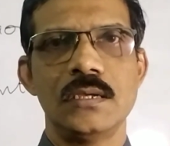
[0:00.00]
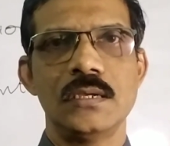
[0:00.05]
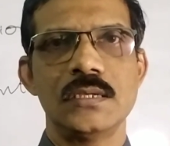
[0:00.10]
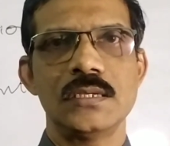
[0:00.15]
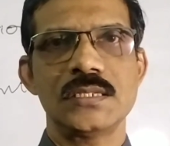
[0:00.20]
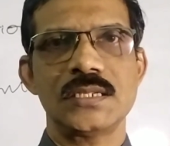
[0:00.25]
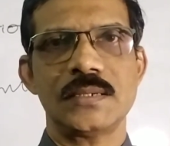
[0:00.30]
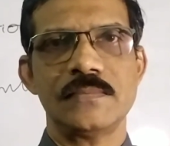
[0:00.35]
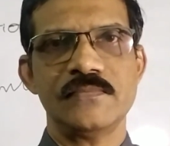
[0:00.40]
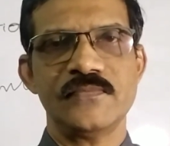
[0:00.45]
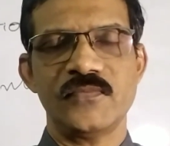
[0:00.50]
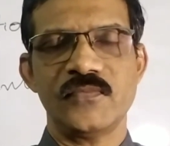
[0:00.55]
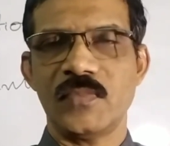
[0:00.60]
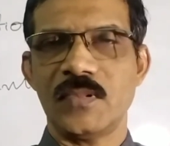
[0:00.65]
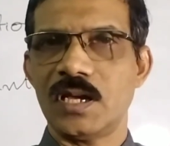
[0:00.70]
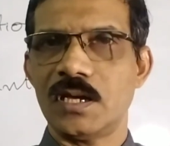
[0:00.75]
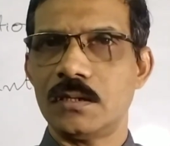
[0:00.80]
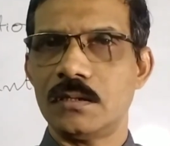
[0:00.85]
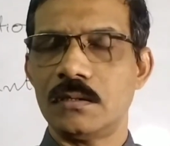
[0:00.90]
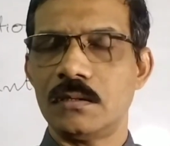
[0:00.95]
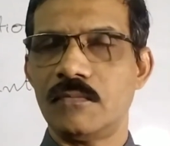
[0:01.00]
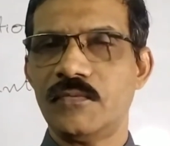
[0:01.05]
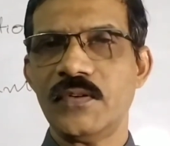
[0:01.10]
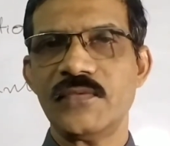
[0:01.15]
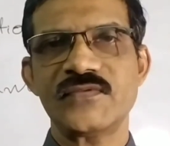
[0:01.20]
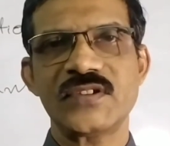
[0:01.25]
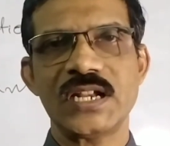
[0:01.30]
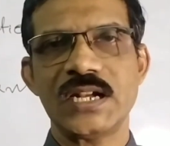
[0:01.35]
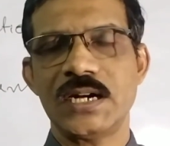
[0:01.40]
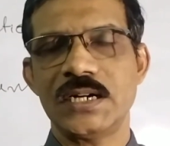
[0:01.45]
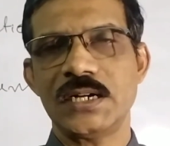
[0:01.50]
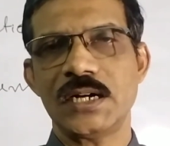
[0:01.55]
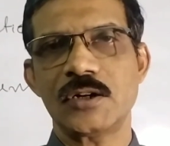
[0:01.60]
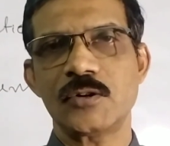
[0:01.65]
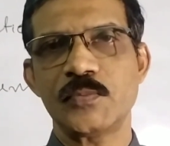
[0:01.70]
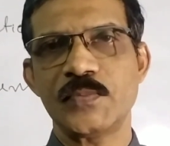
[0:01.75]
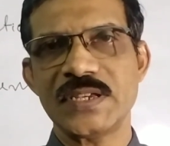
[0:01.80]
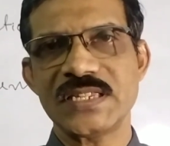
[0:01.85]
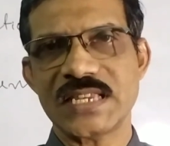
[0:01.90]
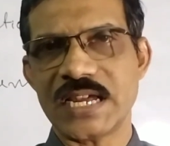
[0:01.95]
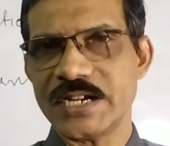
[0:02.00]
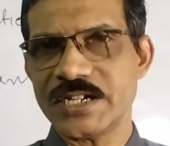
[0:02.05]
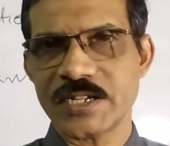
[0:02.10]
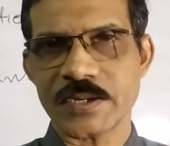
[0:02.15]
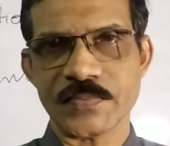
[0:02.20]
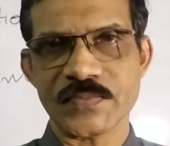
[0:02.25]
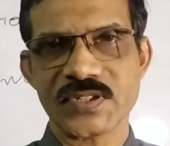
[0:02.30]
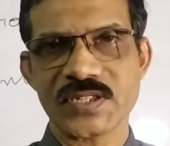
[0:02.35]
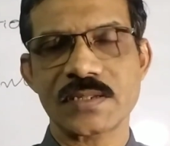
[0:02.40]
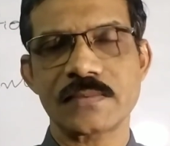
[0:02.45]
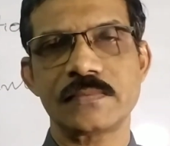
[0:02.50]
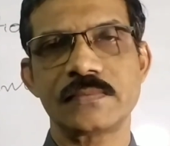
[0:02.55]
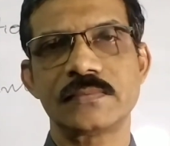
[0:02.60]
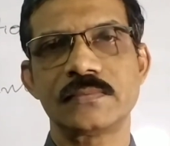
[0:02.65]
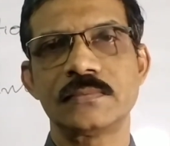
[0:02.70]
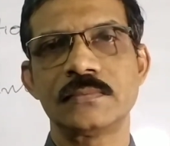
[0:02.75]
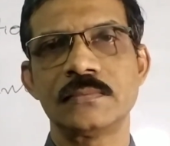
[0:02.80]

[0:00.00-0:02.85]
some 1500 rupees items